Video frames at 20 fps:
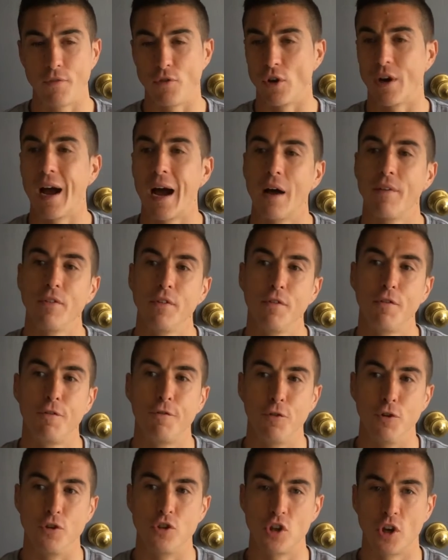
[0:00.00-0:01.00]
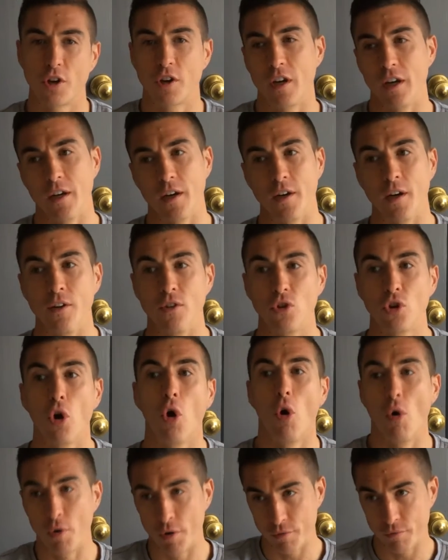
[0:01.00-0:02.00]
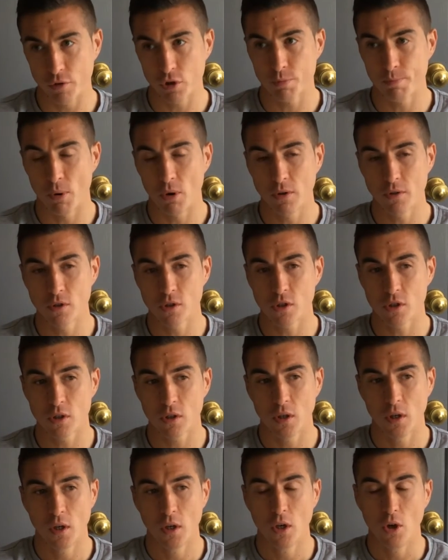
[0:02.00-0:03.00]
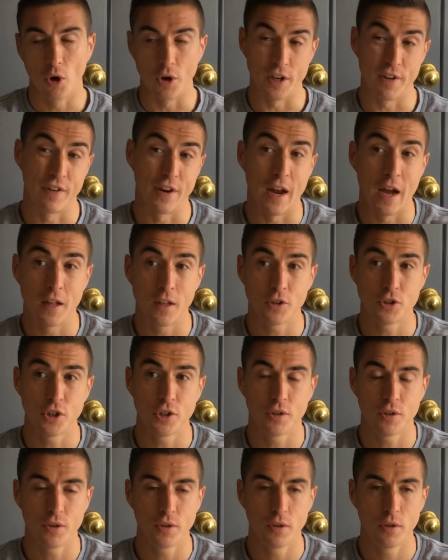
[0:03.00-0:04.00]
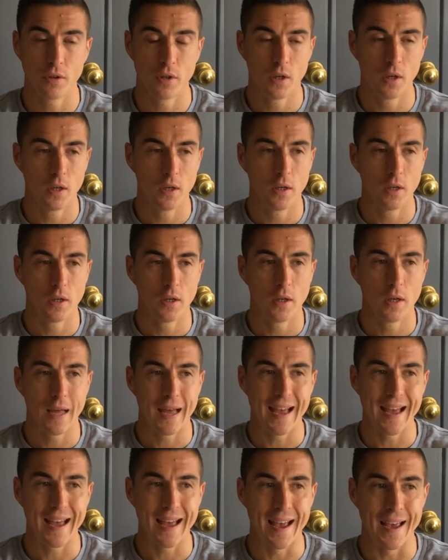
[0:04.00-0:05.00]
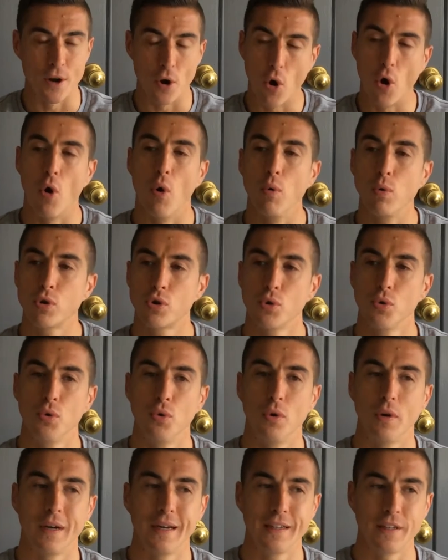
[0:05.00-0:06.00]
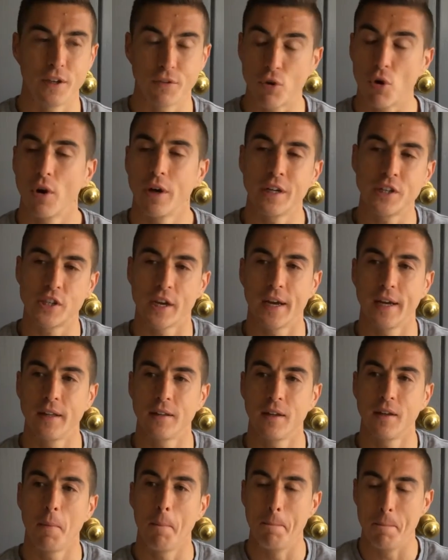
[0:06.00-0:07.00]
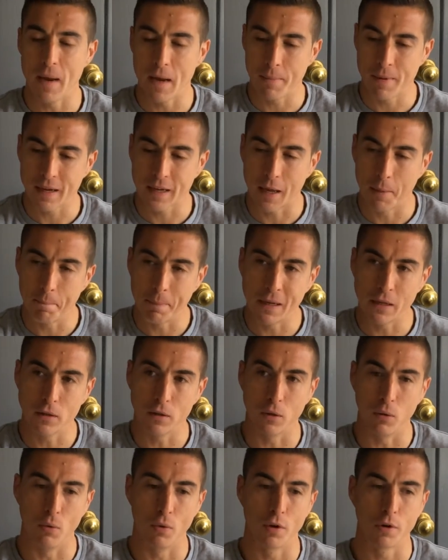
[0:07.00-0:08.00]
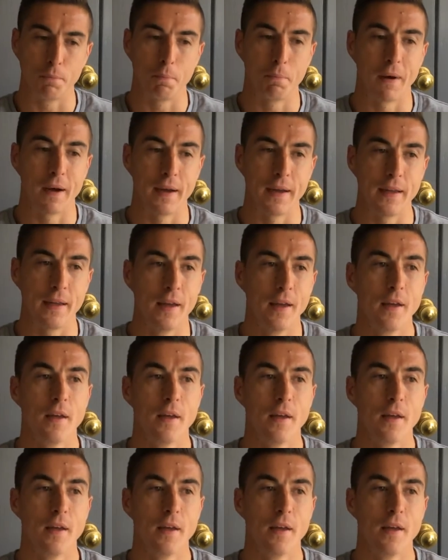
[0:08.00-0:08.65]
if you're having foods that are creating an intolerant response, or you have an allergy to, and also you've got anxiety, maybe it can be lowered by